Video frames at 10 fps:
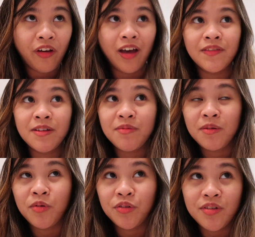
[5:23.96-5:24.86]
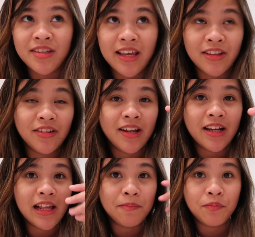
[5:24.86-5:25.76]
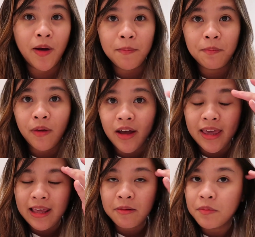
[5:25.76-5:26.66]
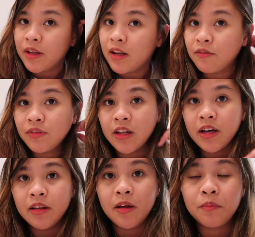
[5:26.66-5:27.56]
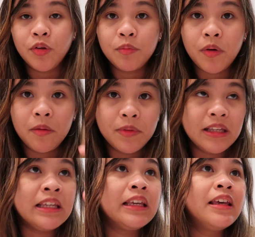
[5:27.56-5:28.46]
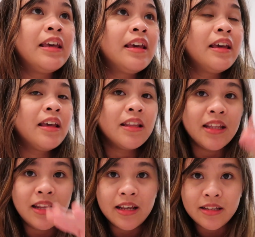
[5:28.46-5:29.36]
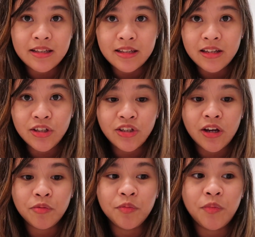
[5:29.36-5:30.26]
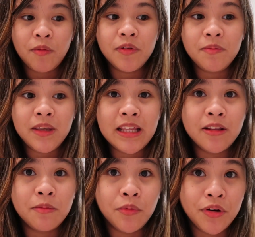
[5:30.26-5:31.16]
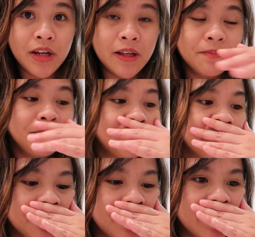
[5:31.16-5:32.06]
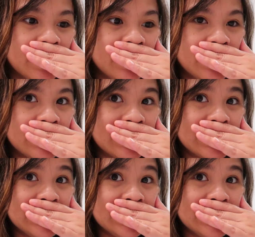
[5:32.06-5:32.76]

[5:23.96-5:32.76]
I have something more to say tonight, I'll pop back in. But if not, uh, you probably the next shot will probably be in the morning. But yeah.